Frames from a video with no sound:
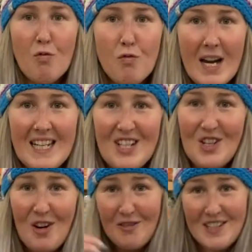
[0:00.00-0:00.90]

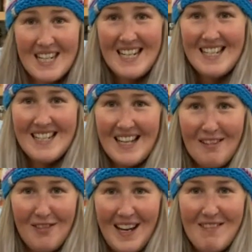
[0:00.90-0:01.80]
range of teas
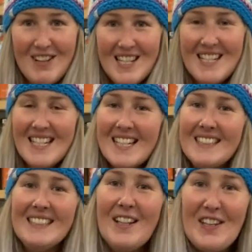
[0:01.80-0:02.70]
and flavours,
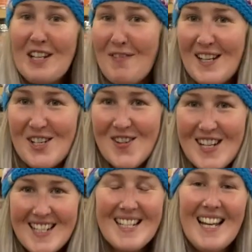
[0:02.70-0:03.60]
the
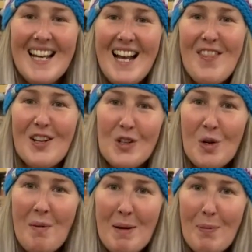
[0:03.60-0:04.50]
adventurous. The
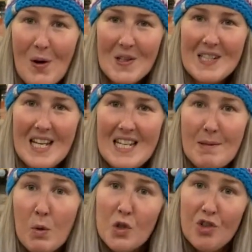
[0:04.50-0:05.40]
Gourmet box is
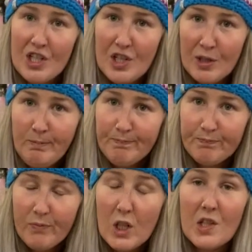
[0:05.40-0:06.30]
more traditional,
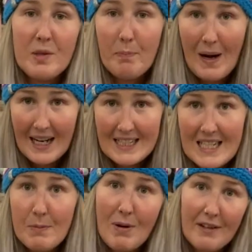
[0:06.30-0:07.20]
lots of black
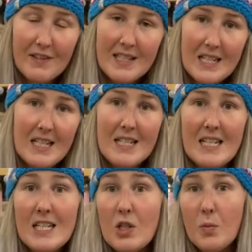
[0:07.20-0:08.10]
teas, breakfast teas,
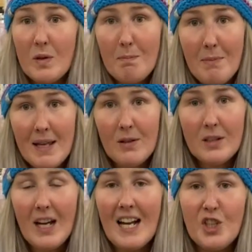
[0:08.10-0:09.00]
teas good with
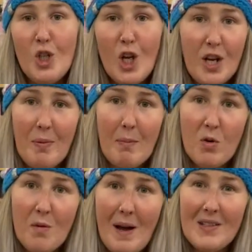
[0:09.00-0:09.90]
milk, and you learn a bit
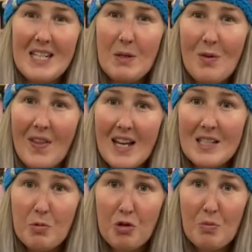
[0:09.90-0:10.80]
more about tea with that
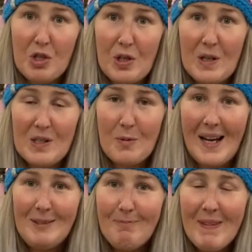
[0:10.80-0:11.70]
subscription as
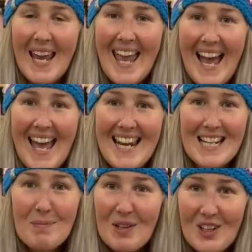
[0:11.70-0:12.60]
well. And
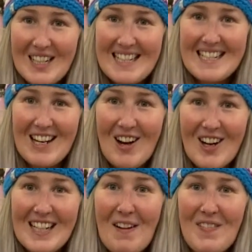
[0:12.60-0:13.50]
last but not least, our
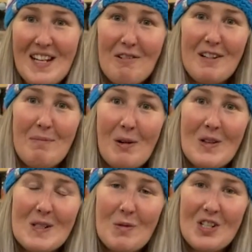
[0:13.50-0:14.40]
caffeine-free
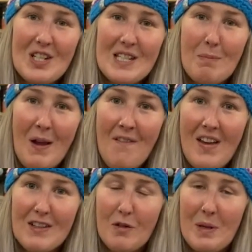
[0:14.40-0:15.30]
box, which is
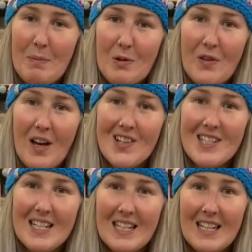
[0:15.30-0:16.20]
perfect for people that are
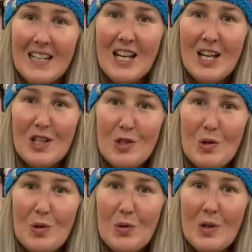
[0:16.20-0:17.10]
sticking
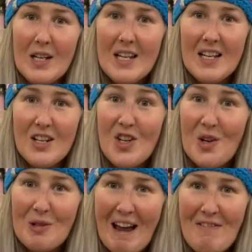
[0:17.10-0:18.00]
to no
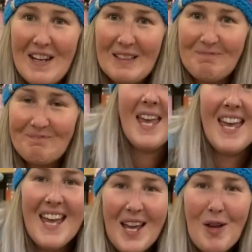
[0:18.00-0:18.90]
caffeine.
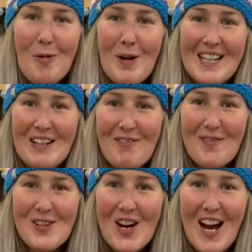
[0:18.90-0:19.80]
We're gonna
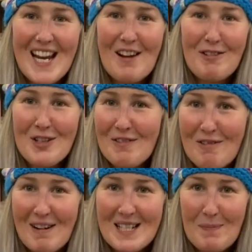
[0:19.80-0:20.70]
try a few
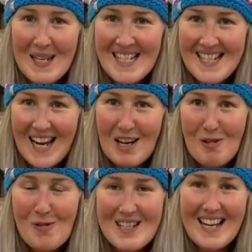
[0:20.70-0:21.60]
different recipes. I
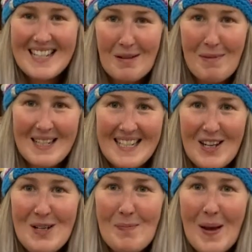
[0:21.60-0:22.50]
always like to mix it
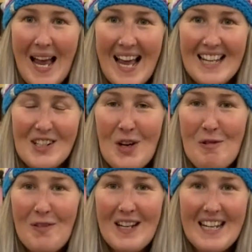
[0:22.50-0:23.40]
up and
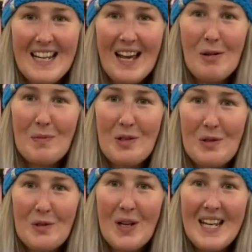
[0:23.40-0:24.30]
hopefully help
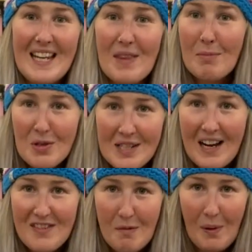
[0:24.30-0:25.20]
you get the most
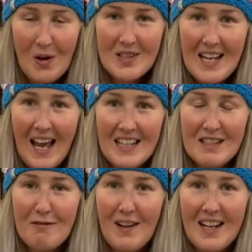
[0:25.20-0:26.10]
out of your box and
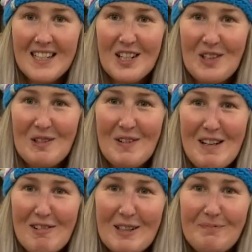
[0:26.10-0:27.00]
find a new
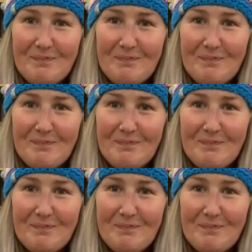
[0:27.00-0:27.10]
favourite.